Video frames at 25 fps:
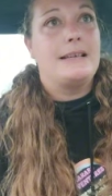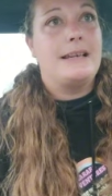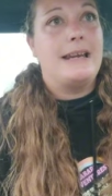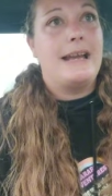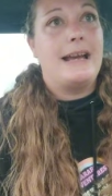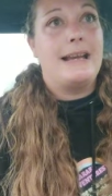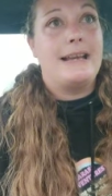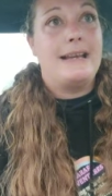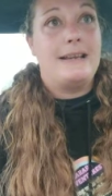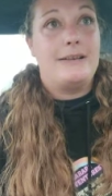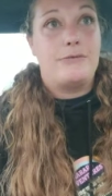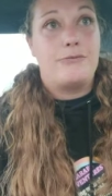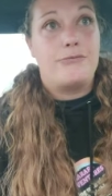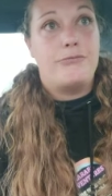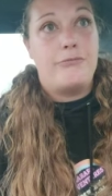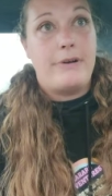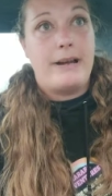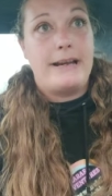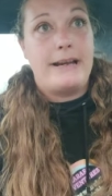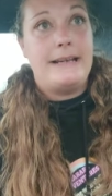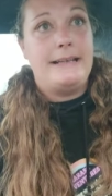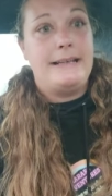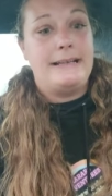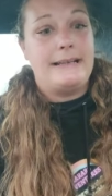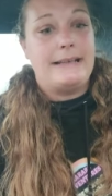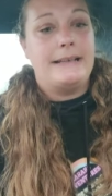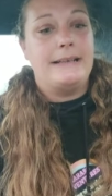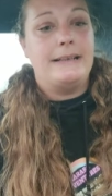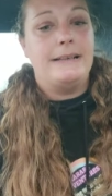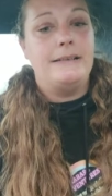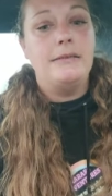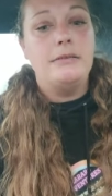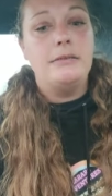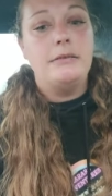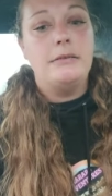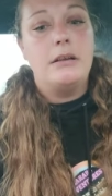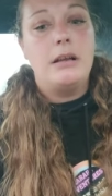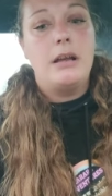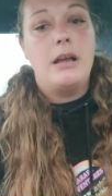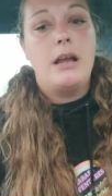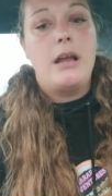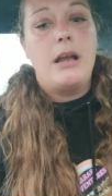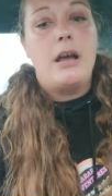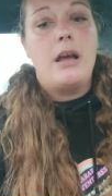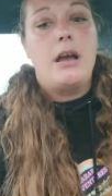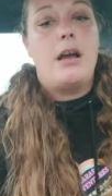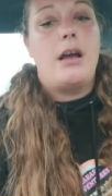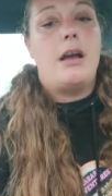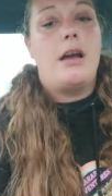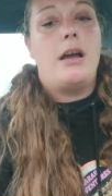today it's raining
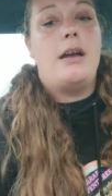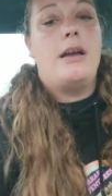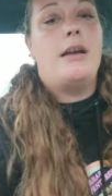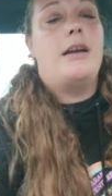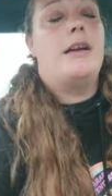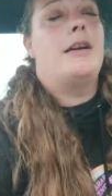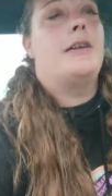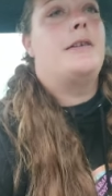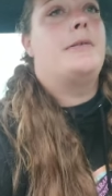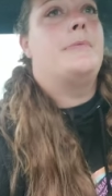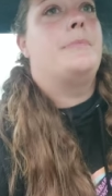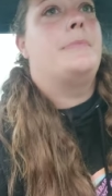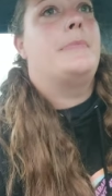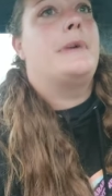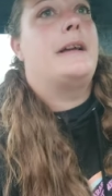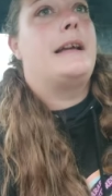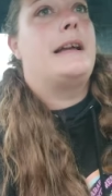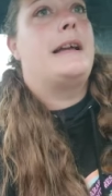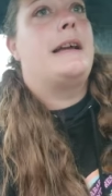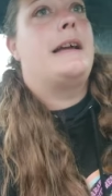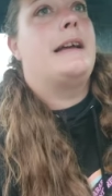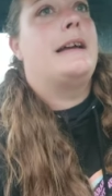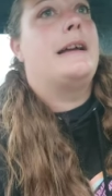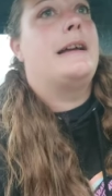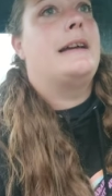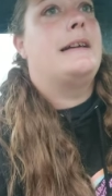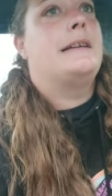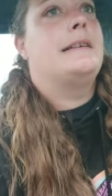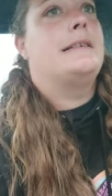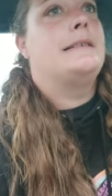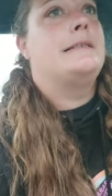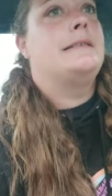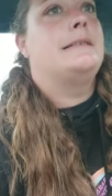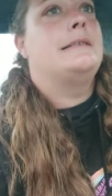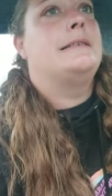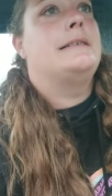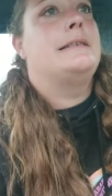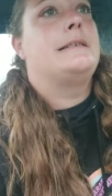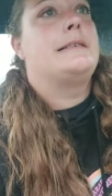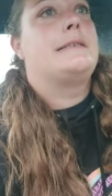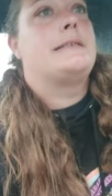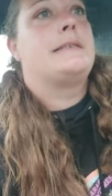um, and